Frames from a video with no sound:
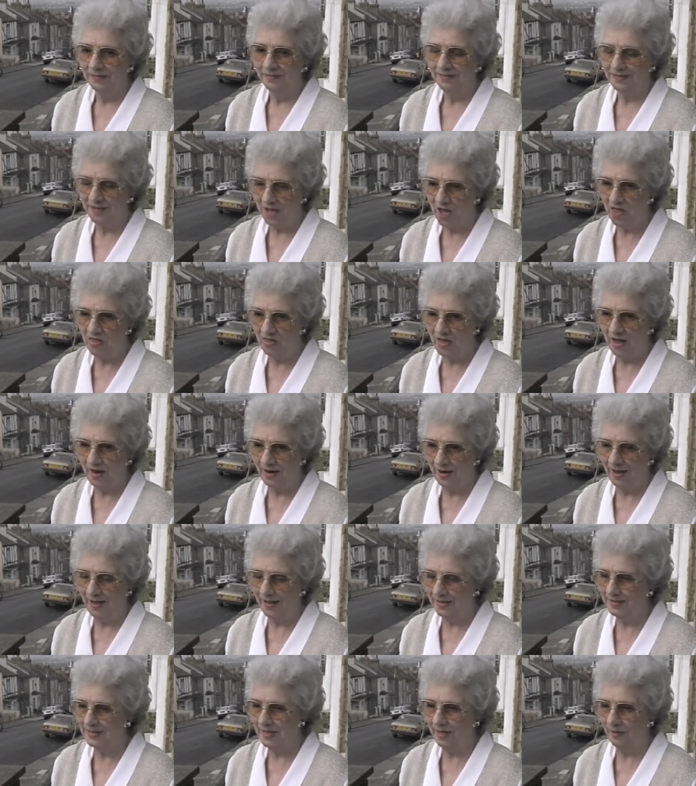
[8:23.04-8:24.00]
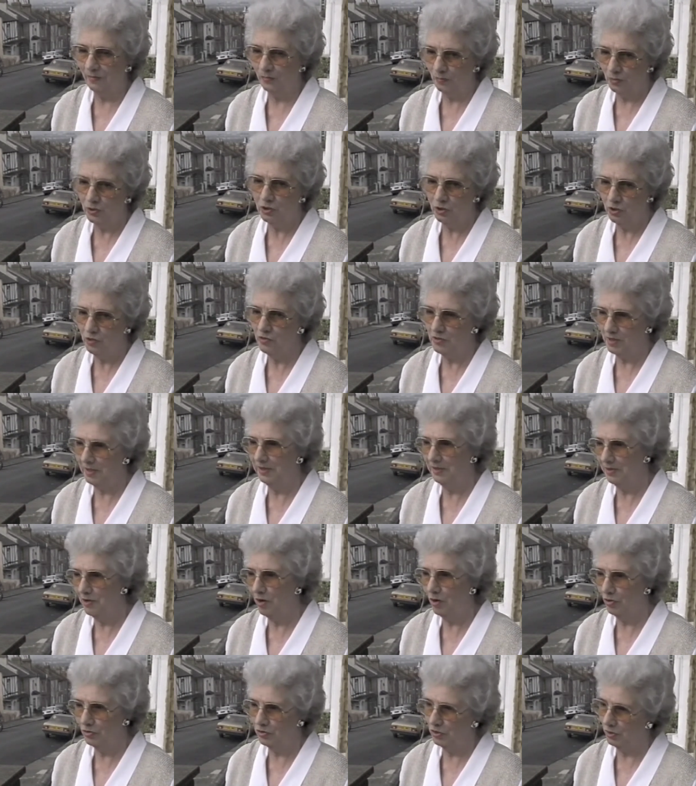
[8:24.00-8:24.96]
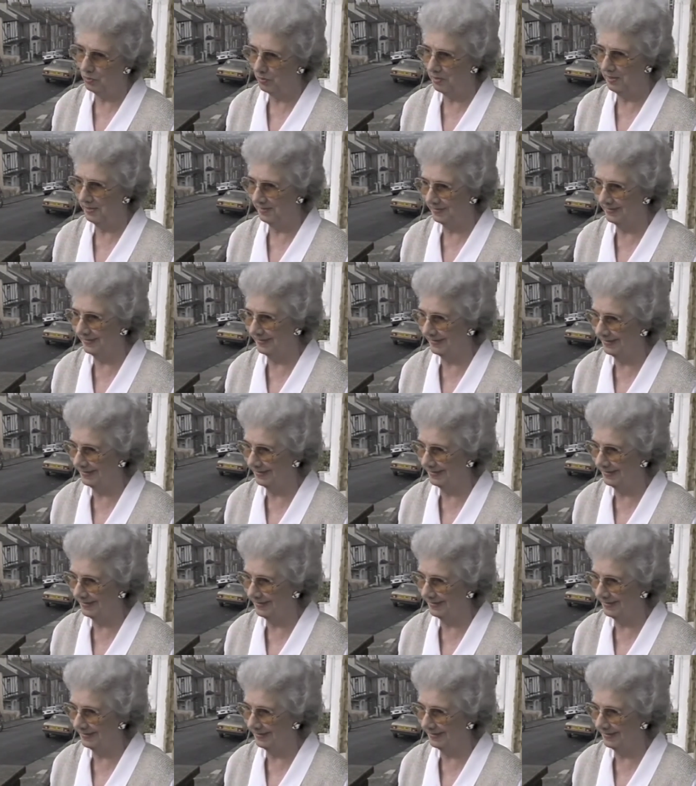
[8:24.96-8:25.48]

Turn that light out. What do you think you're doing?